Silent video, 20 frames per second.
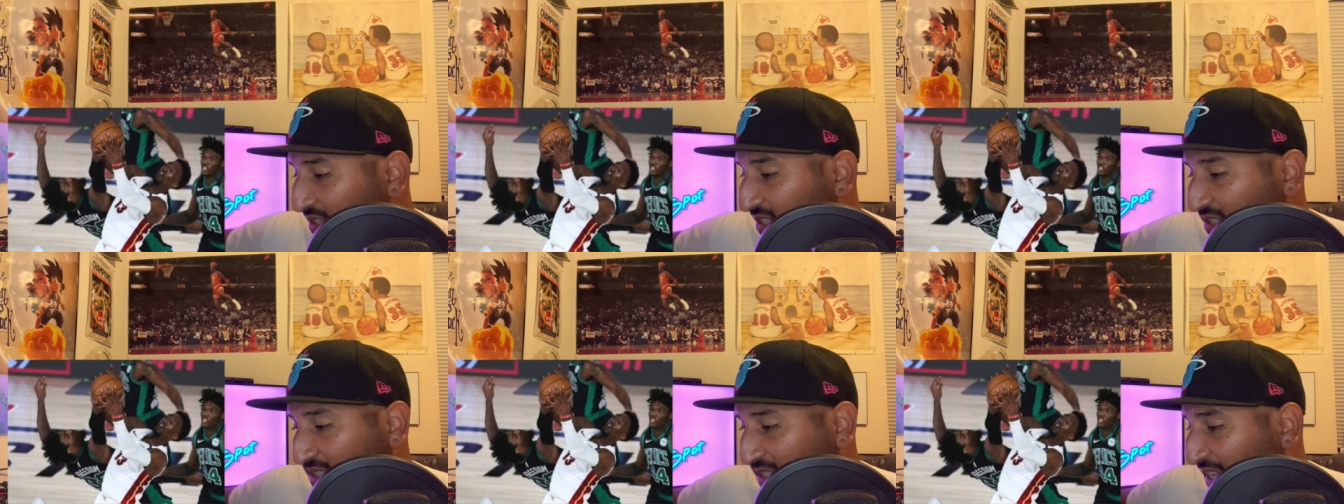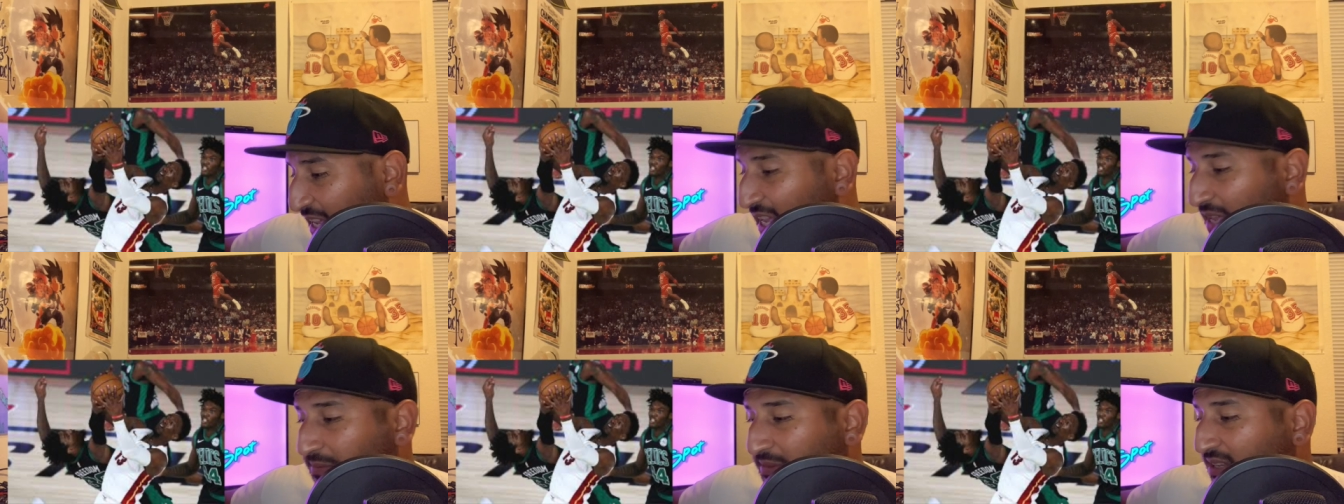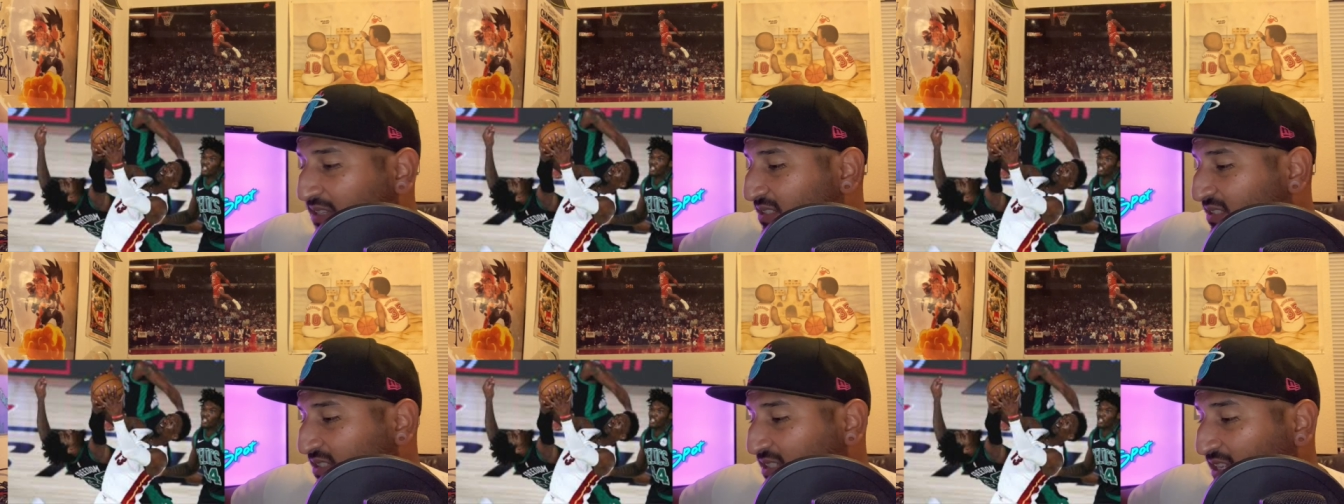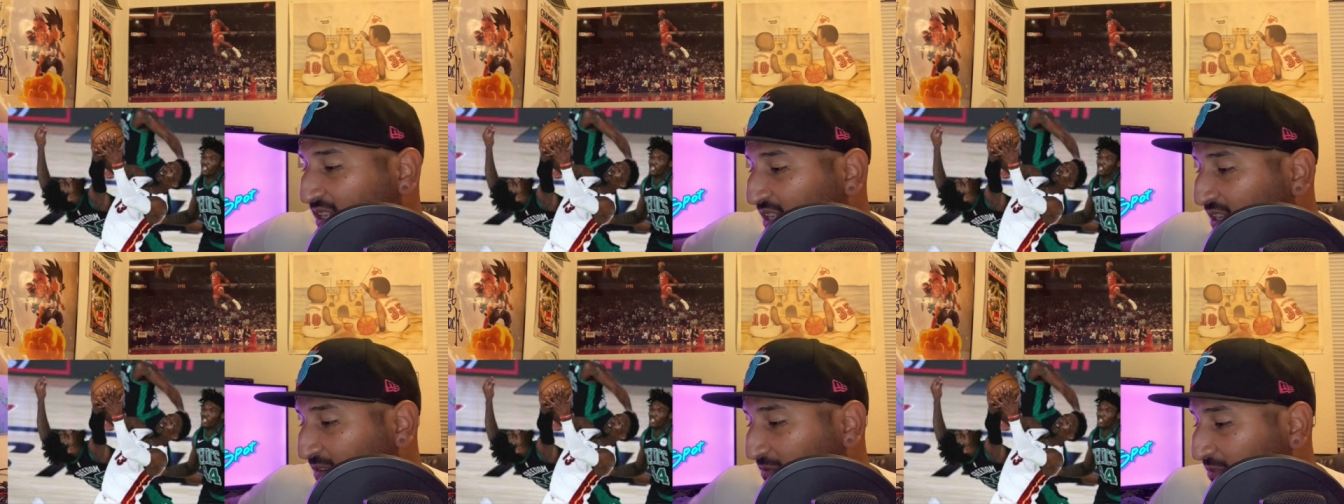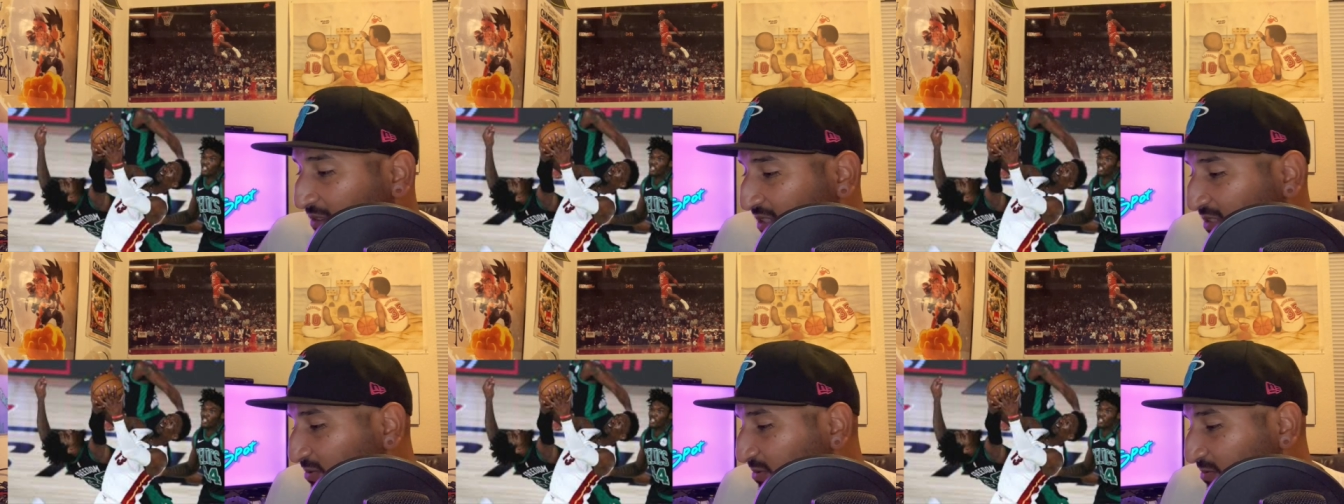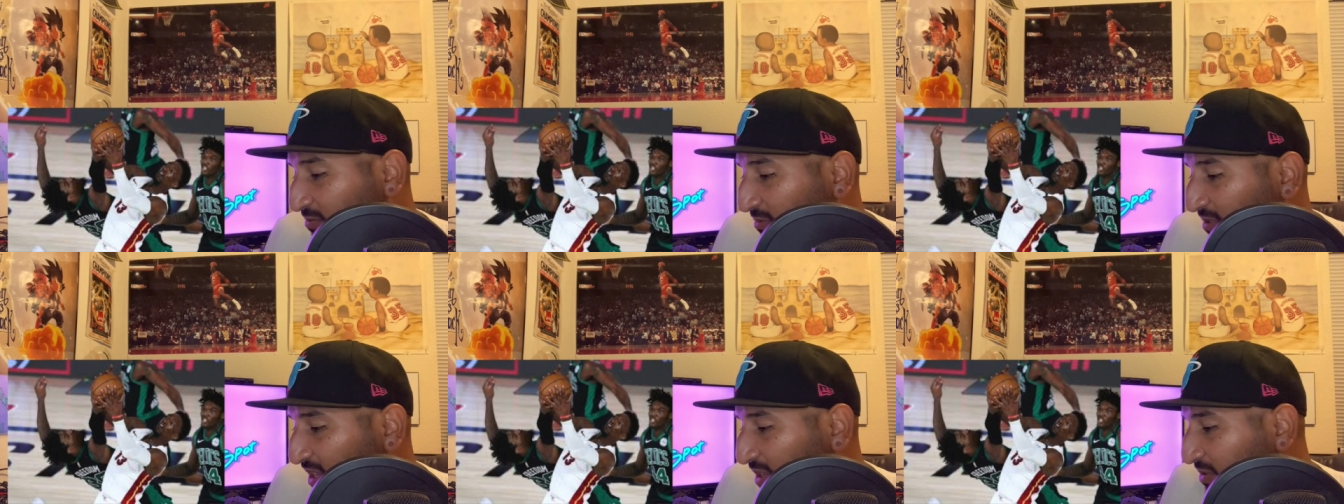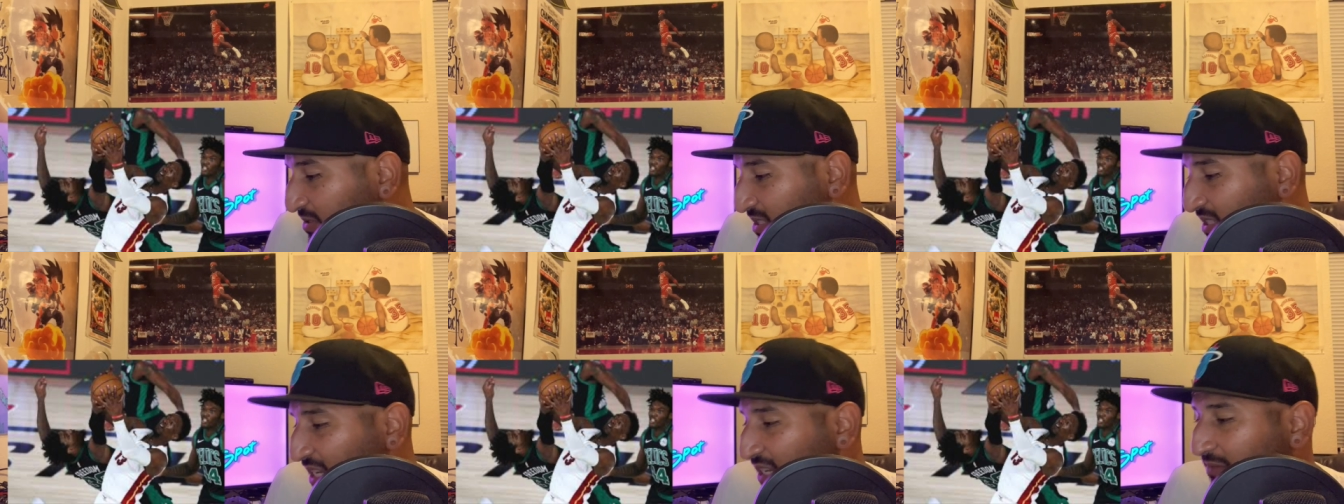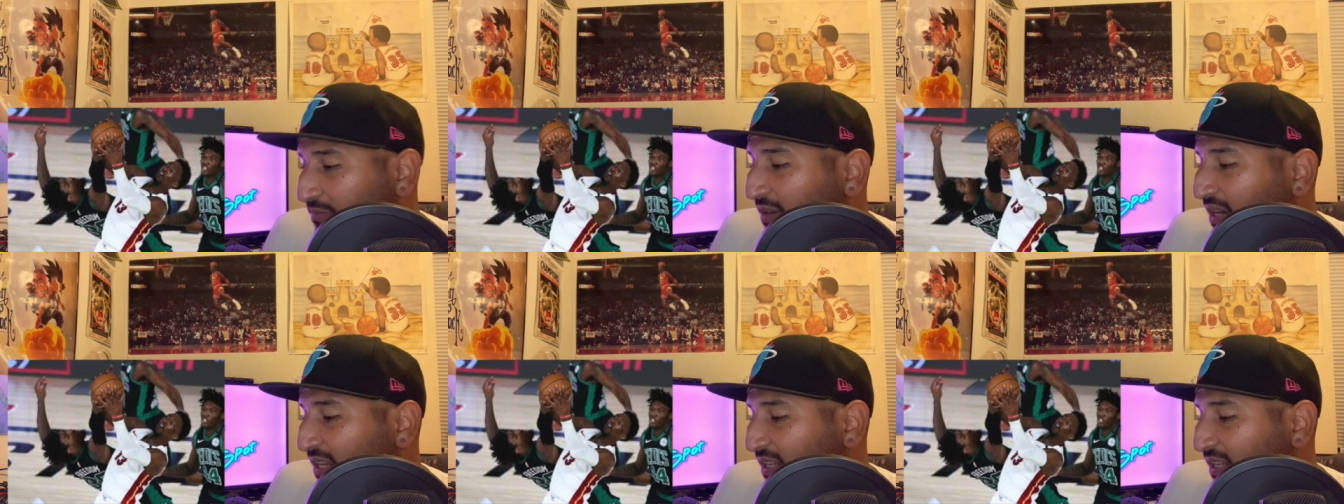game, because really wasn't anybody.